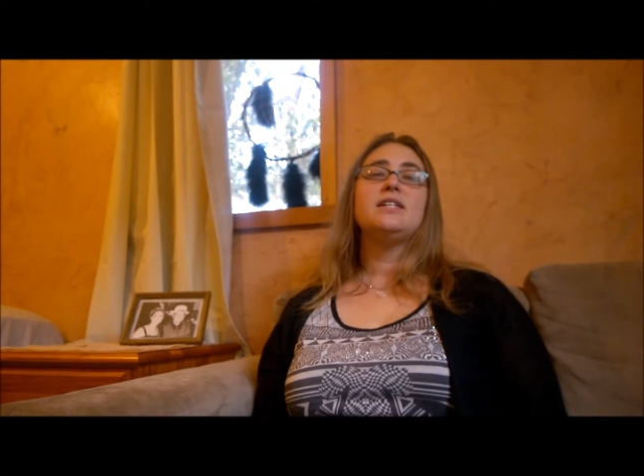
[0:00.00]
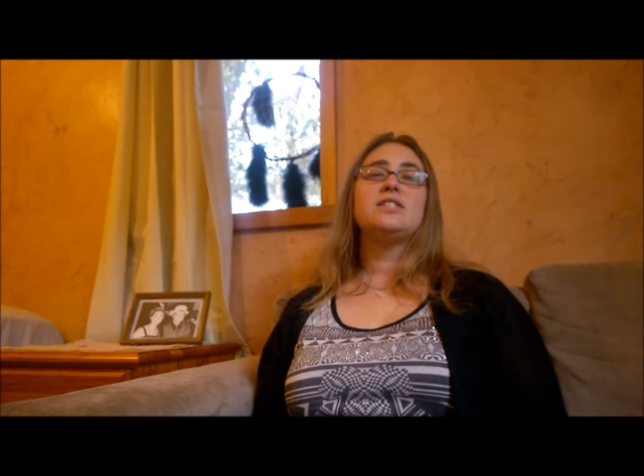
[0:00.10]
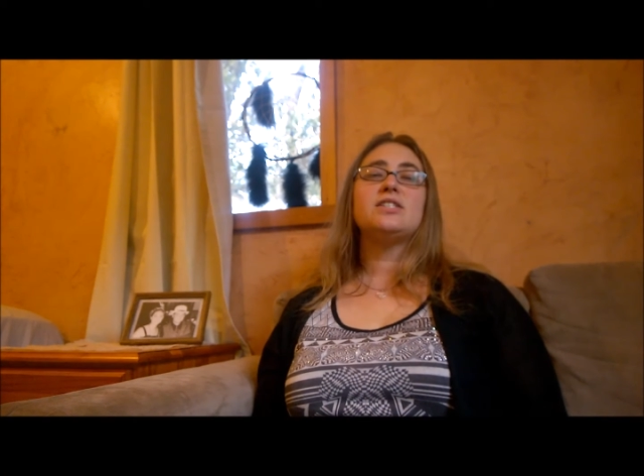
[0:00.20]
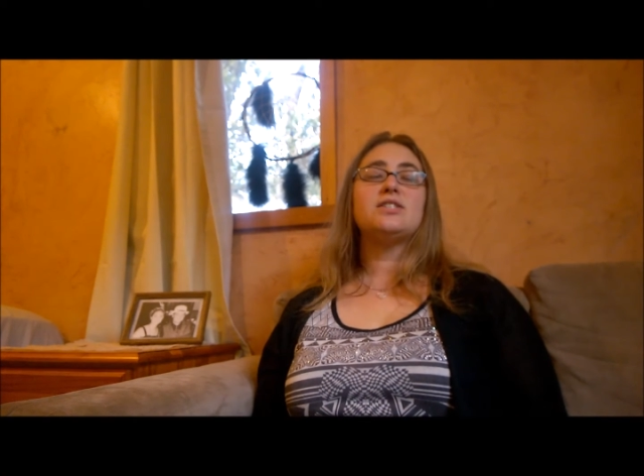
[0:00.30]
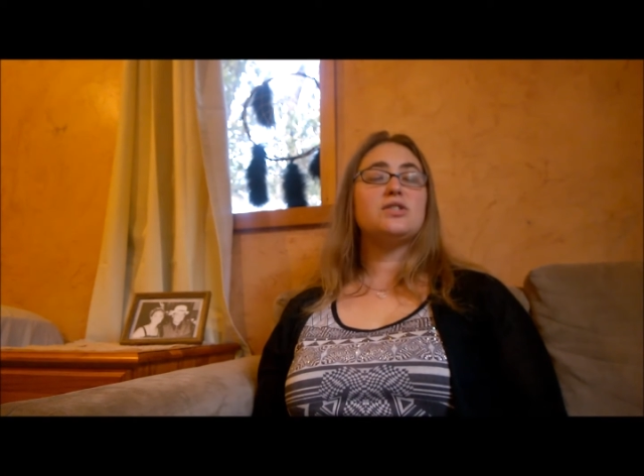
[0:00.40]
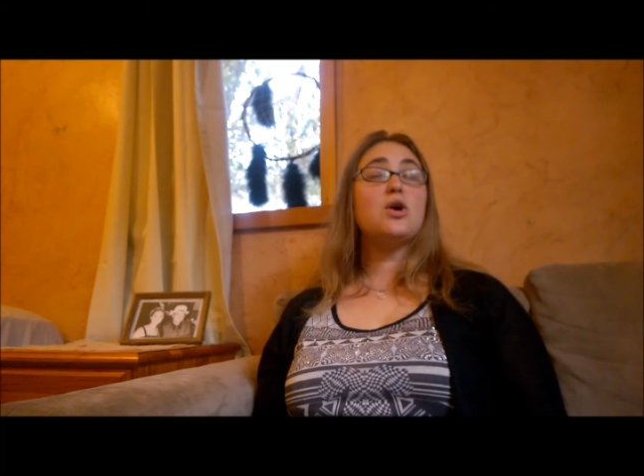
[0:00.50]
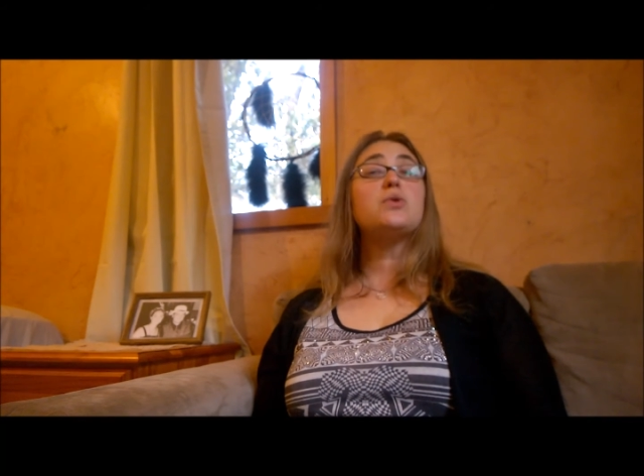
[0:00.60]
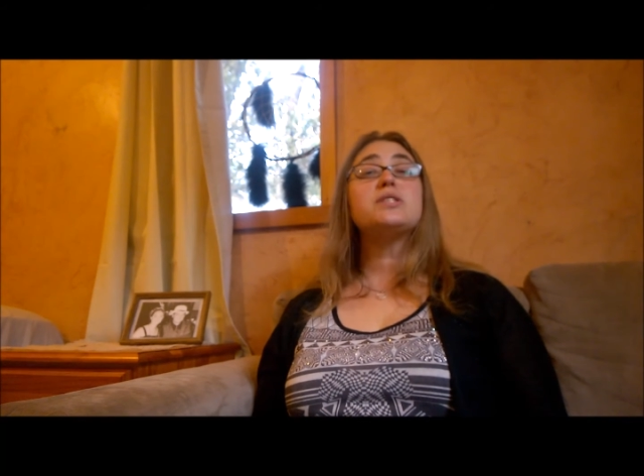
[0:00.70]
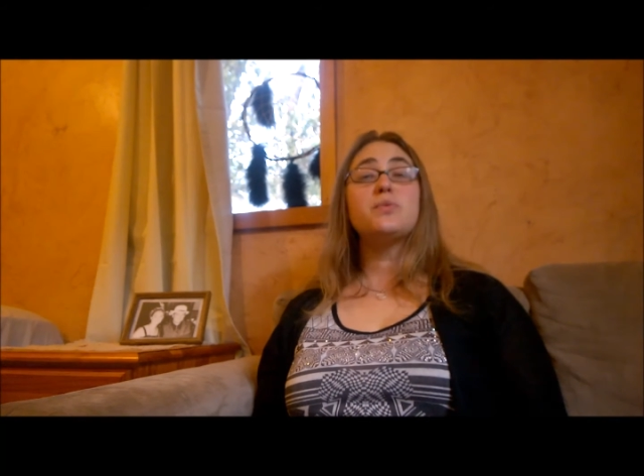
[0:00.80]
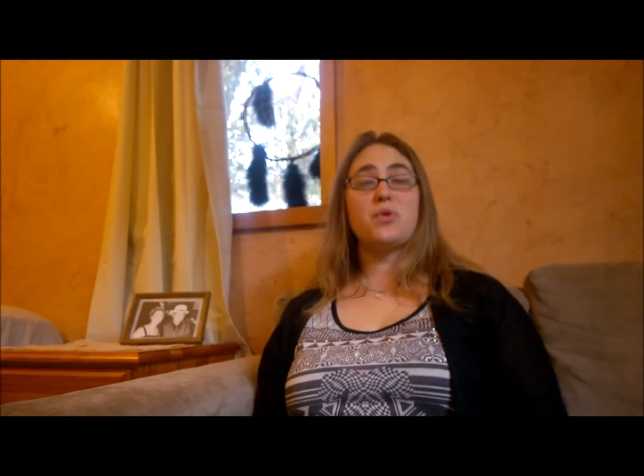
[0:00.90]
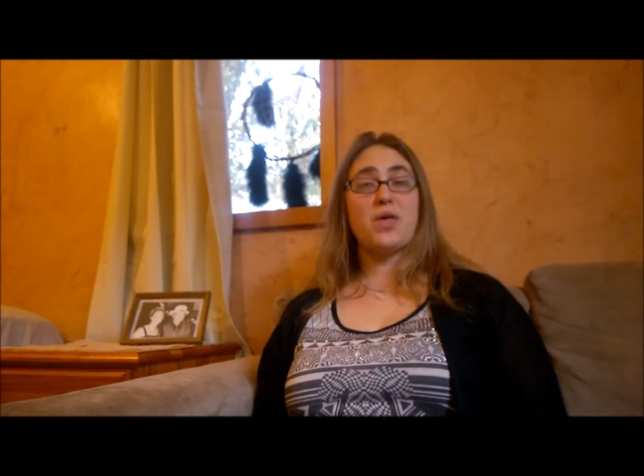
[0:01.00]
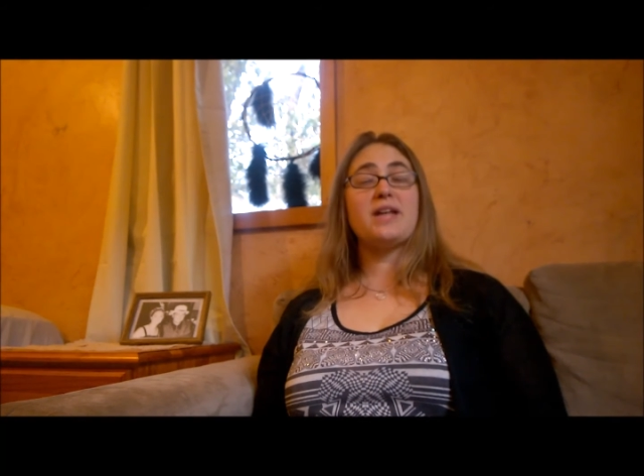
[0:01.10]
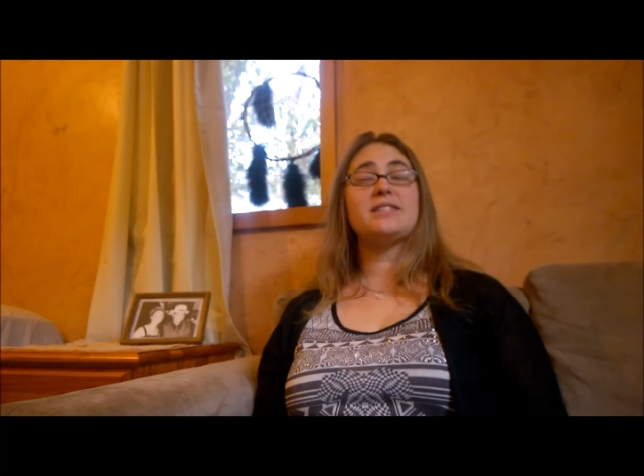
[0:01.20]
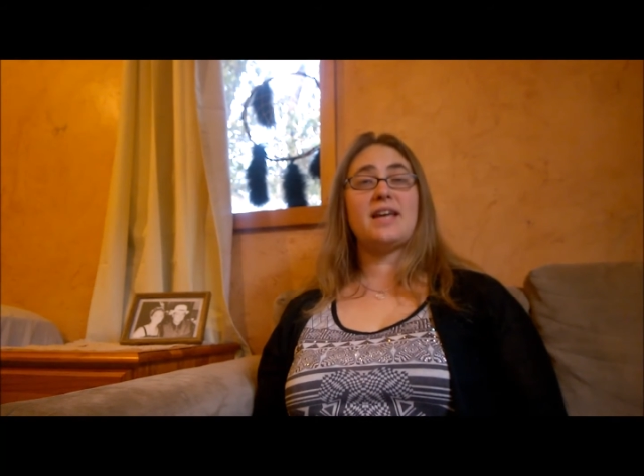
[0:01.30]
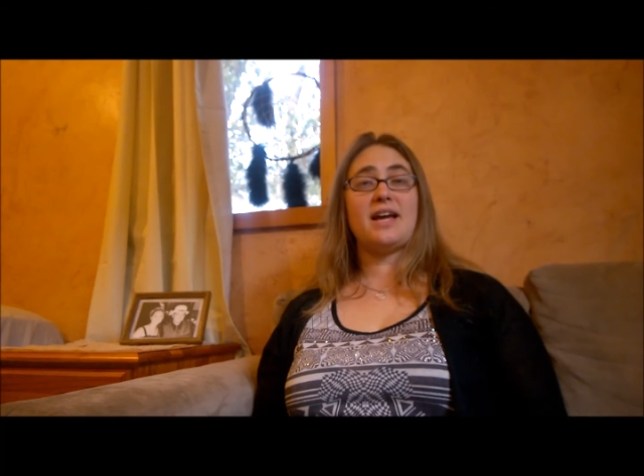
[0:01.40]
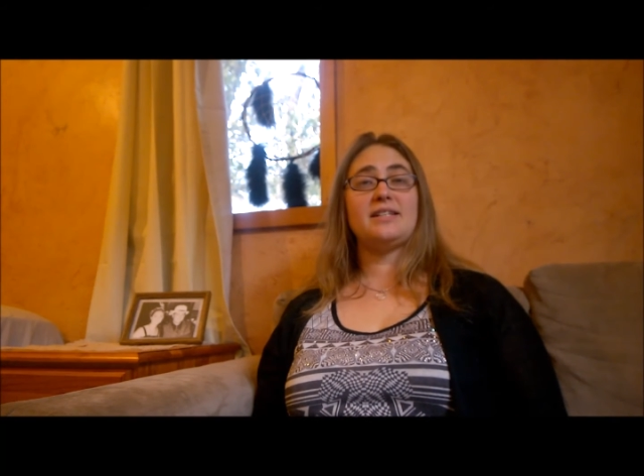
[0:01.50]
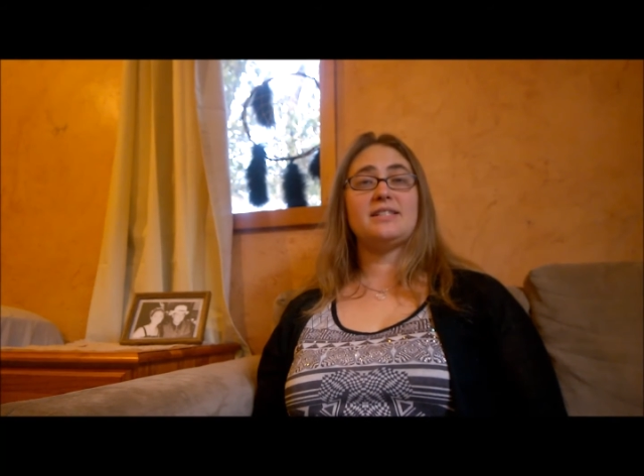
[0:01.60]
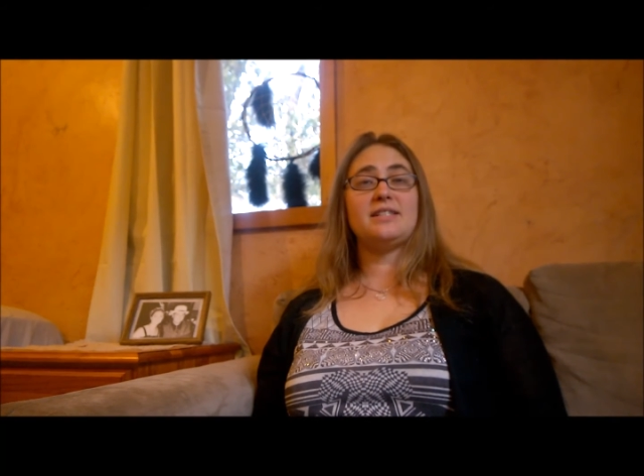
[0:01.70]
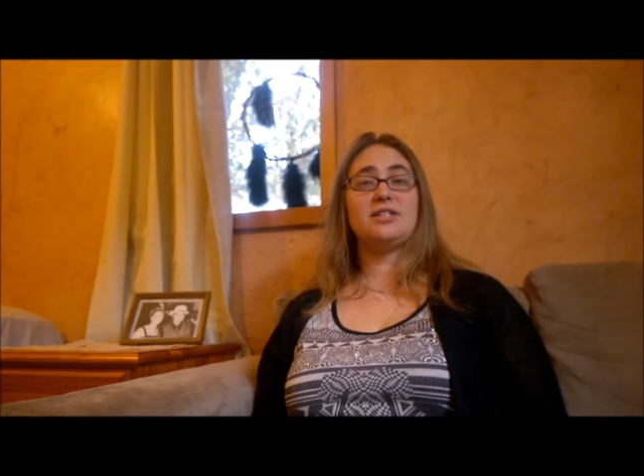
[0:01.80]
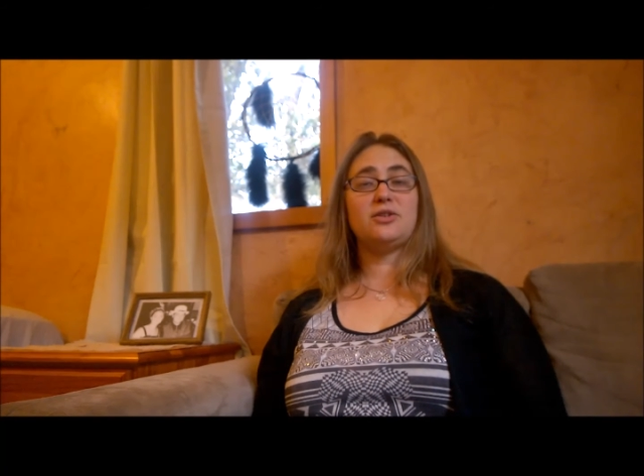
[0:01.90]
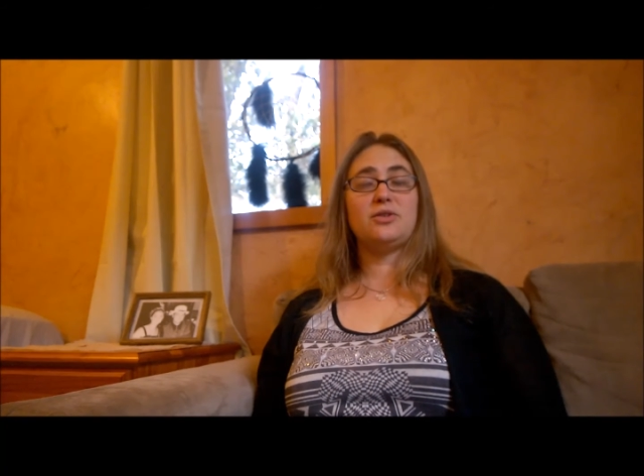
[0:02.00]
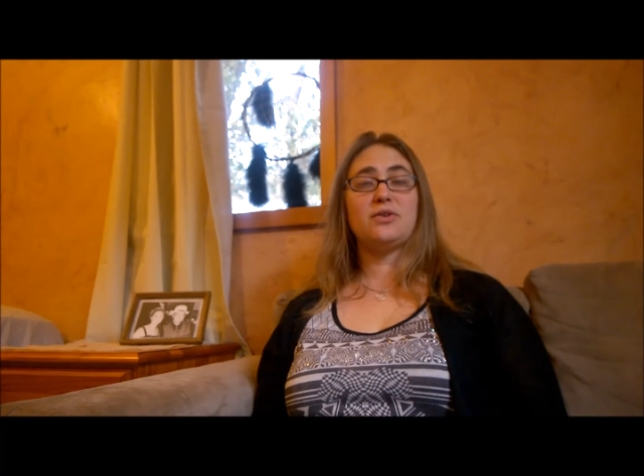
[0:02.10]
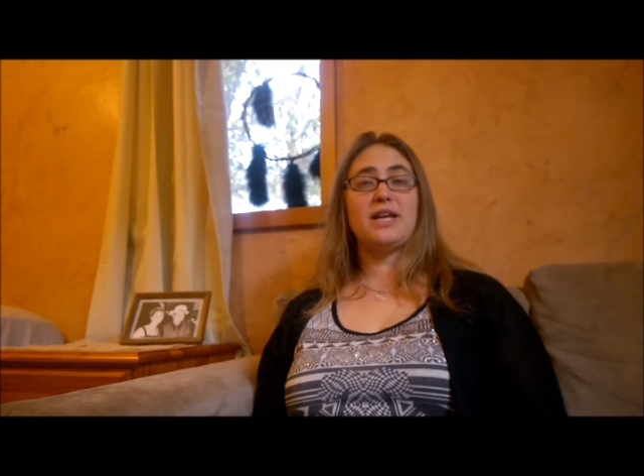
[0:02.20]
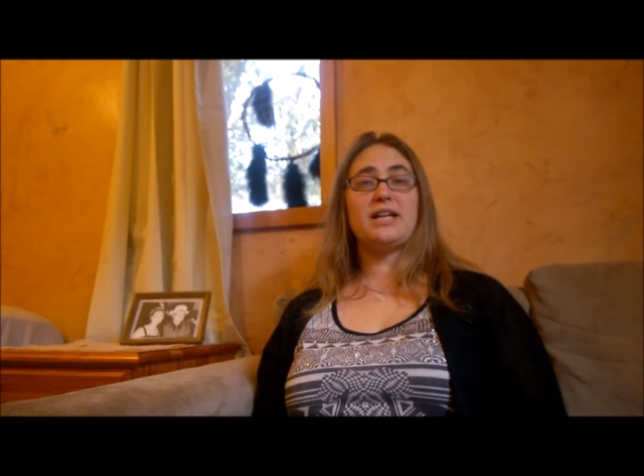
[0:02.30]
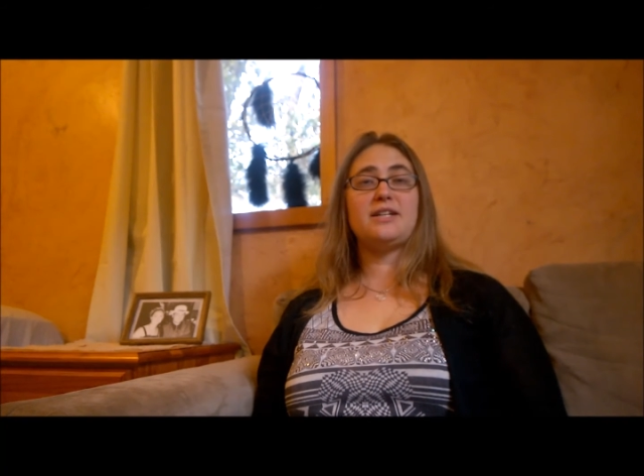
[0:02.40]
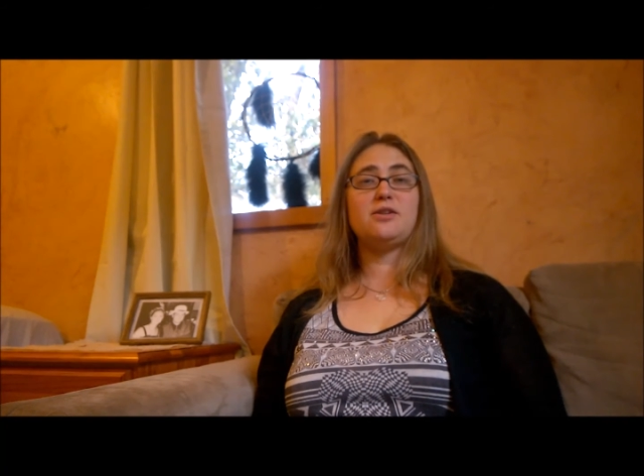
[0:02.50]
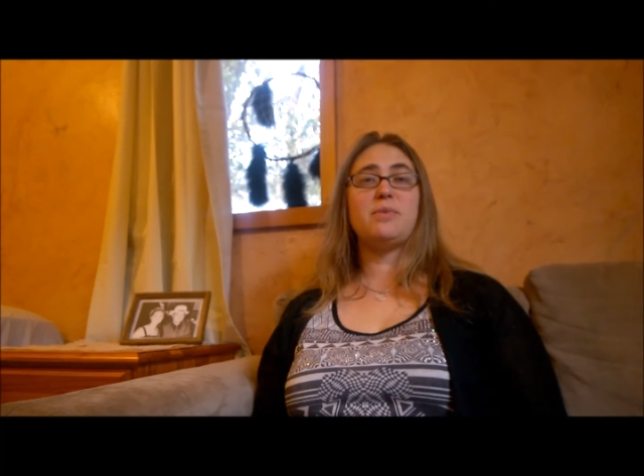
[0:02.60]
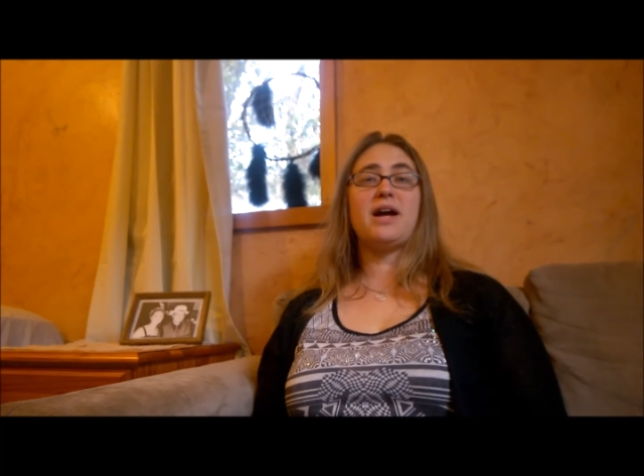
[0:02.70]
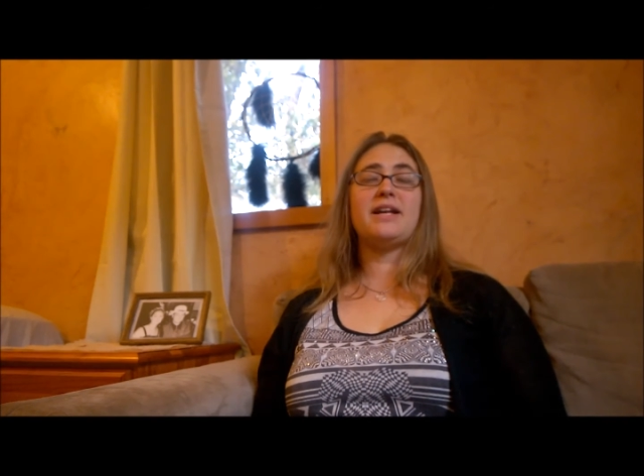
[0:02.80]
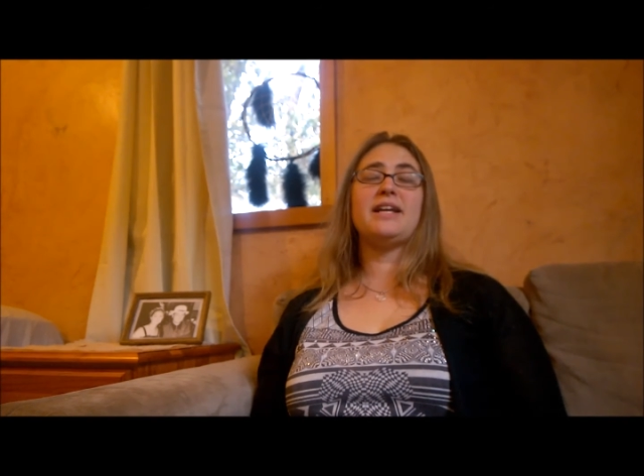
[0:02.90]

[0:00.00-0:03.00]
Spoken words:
just notice where that's at and you're located in your body,